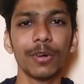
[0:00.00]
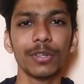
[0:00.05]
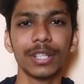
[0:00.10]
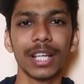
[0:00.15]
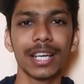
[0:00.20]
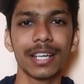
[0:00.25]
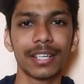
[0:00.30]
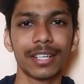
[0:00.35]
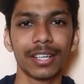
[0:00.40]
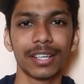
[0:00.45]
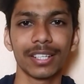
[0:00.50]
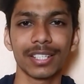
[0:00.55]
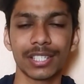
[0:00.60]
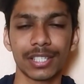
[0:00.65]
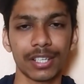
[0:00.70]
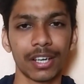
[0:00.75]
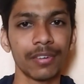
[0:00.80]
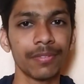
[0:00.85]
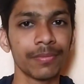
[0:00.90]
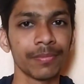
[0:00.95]
about
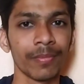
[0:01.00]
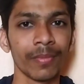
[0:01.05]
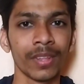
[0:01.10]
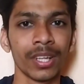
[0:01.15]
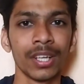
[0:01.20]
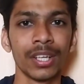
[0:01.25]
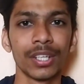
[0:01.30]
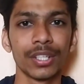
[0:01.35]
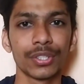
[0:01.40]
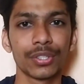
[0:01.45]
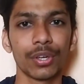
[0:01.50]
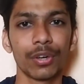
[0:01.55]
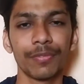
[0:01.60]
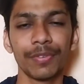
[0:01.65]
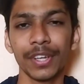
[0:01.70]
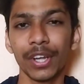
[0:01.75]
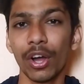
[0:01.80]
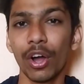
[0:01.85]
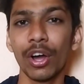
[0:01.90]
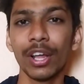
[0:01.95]
that stuff.
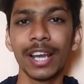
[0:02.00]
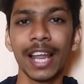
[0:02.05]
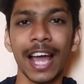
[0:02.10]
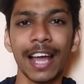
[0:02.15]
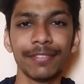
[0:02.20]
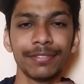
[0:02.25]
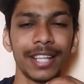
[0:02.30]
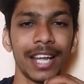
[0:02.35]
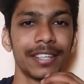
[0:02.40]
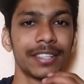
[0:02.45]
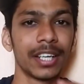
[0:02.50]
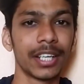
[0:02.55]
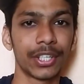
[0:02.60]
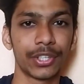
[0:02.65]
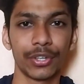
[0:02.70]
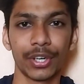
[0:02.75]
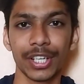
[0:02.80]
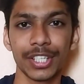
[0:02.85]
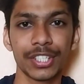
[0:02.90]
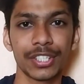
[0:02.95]
So we all have
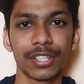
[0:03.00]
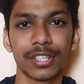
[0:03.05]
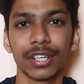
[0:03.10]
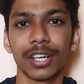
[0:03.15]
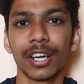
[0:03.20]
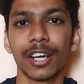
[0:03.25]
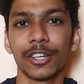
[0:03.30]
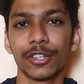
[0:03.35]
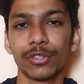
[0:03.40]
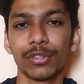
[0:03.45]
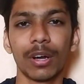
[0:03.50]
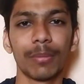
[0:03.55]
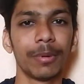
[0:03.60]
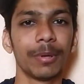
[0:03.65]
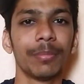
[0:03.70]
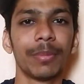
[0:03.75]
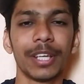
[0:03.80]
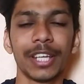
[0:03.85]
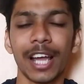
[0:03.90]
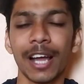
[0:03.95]
that trust to
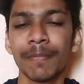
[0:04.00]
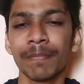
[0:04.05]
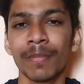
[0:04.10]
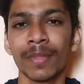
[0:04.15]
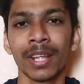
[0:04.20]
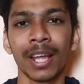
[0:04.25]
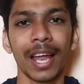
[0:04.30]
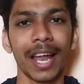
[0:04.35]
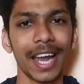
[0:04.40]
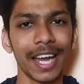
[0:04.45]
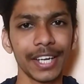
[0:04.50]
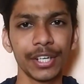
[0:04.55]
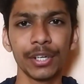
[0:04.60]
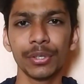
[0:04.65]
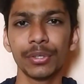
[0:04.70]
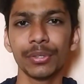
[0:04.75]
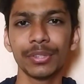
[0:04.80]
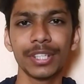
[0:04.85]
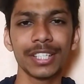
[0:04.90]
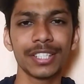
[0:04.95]
Amand Bhaiya, and
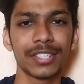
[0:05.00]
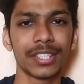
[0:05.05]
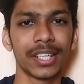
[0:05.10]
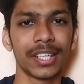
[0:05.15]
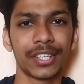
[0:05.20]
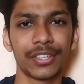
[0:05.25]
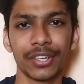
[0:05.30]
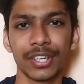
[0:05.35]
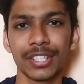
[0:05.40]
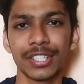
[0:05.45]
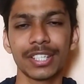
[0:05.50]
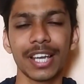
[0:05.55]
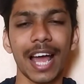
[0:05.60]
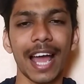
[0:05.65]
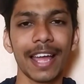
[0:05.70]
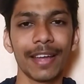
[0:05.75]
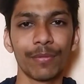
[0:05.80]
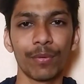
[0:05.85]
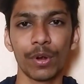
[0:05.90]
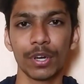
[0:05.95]
due to this
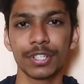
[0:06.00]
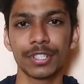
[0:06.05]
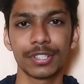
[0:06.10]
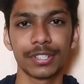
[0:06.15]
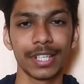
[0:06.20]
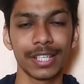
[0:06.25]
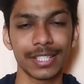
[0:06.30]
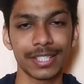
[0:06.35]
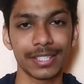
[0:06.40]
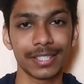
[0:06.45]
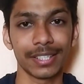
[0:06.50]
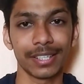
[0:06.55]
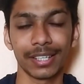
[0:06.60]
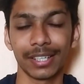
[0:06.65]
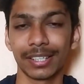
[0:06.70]
trust, I watched this